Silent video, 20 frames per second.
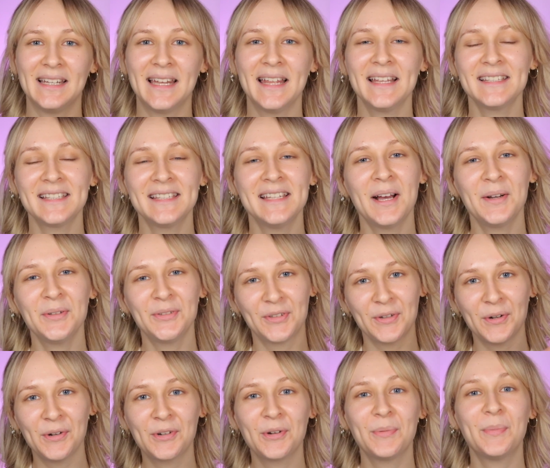Let's now
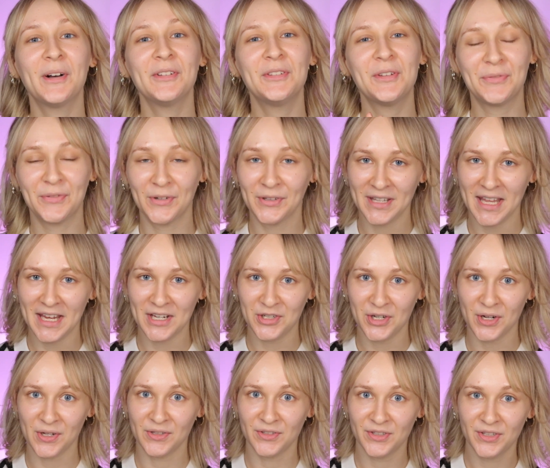talk about the
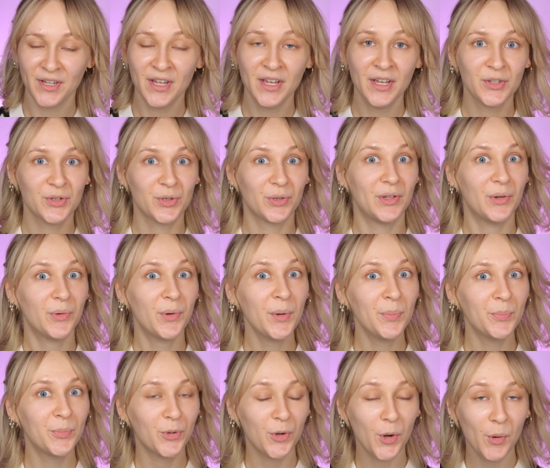foundations. So they
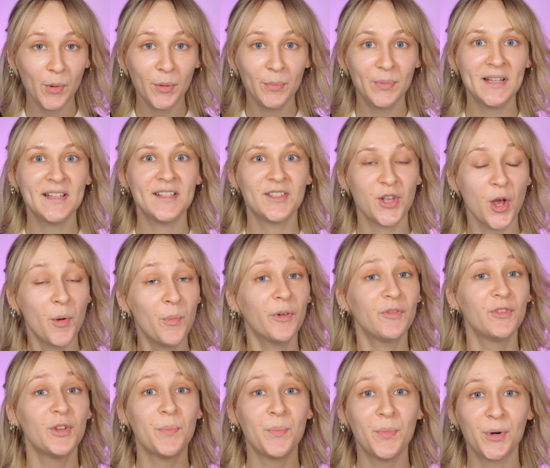were probably some
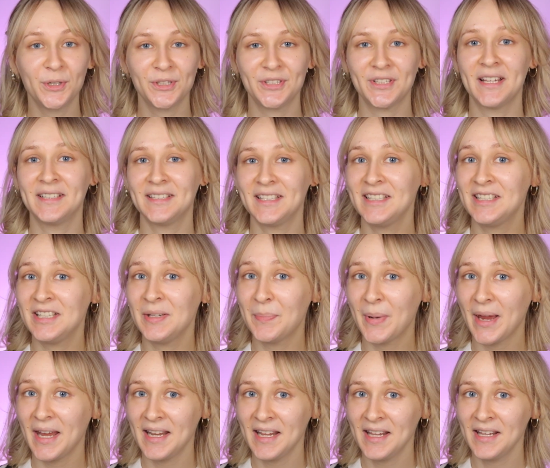of the most
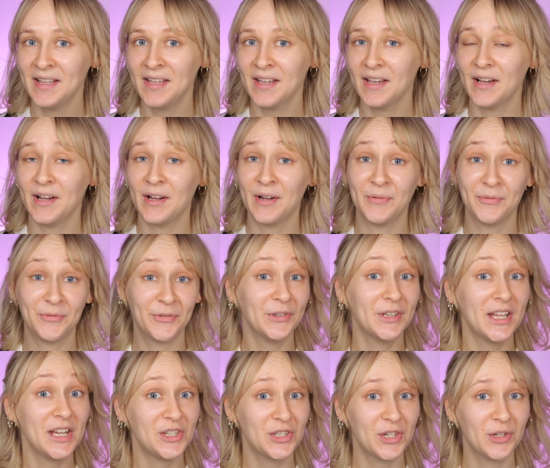anticipated
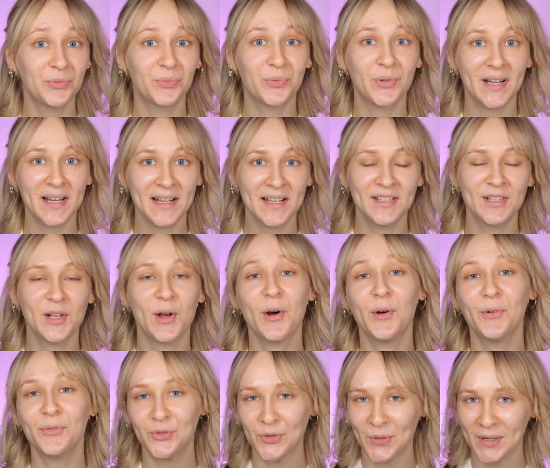foundation release
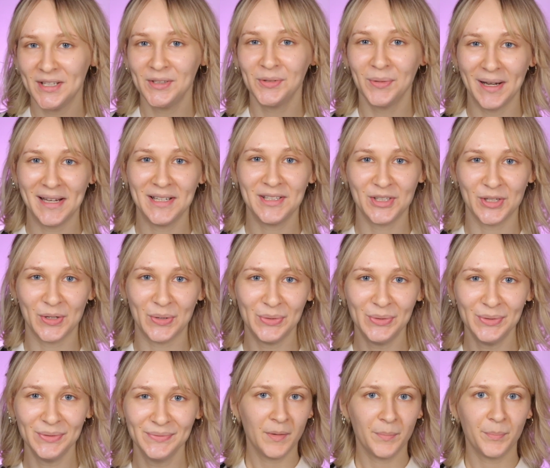of
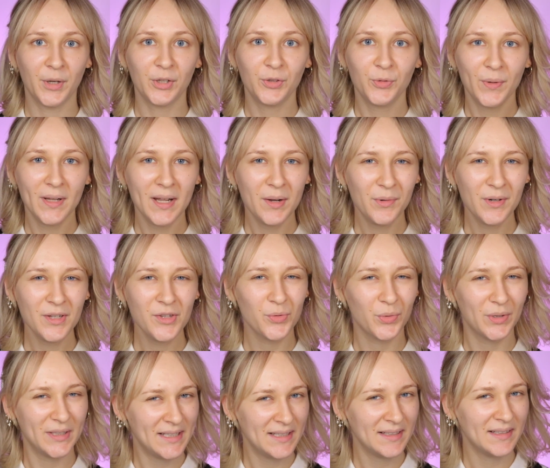2022. But when I was
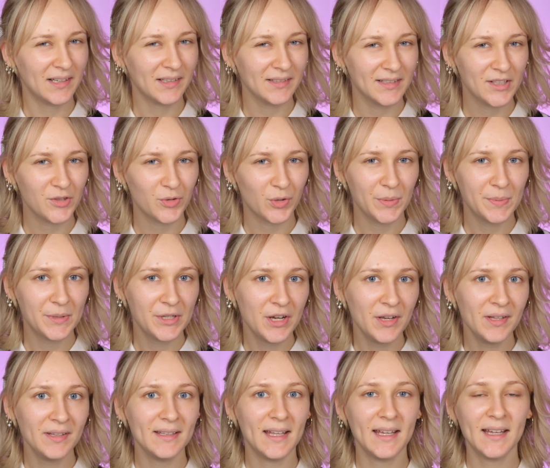reading their
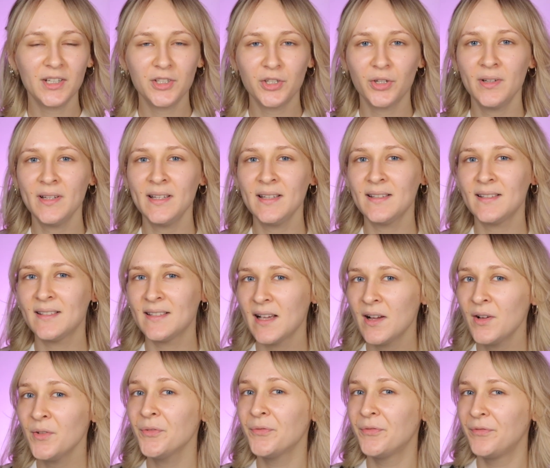description, they actually
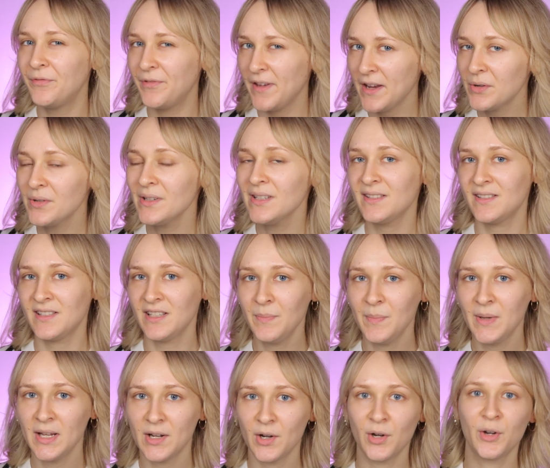sound very
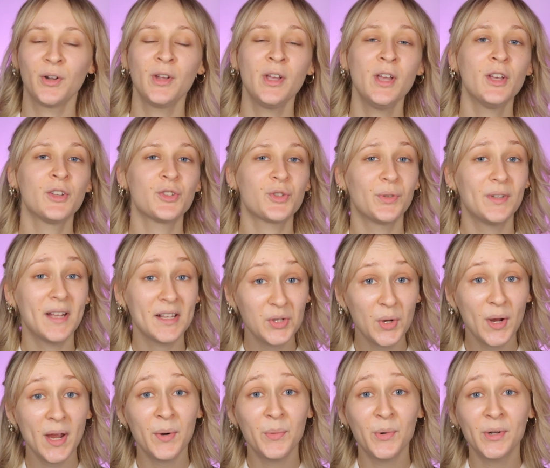similar. So that's
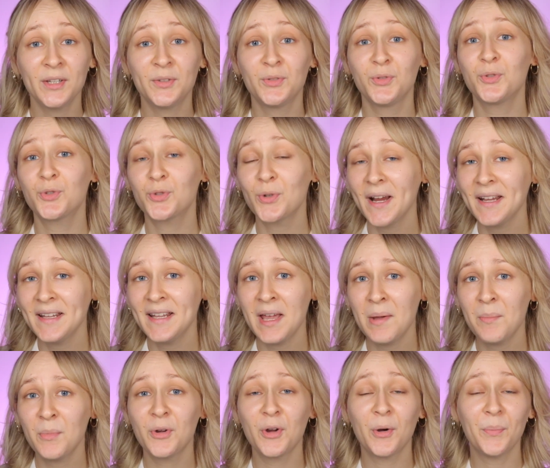why I wanted to try
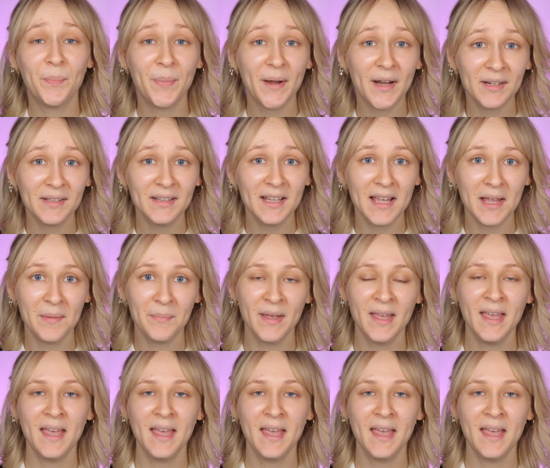them, compare them,